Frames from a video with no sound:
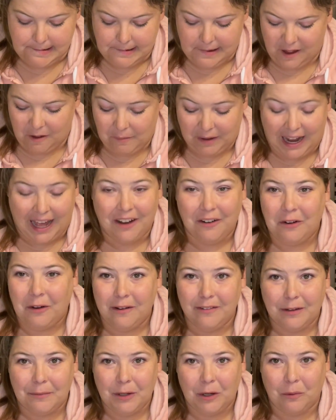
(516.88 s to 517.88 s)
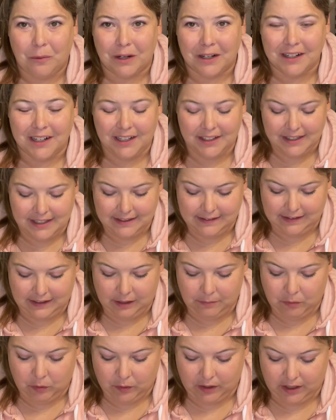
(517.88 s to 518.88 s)
But I don't know if I'm gonna work on this
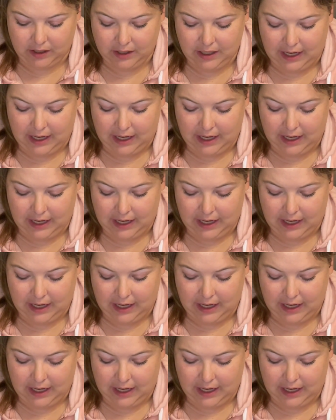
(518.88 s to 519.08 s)
anymore.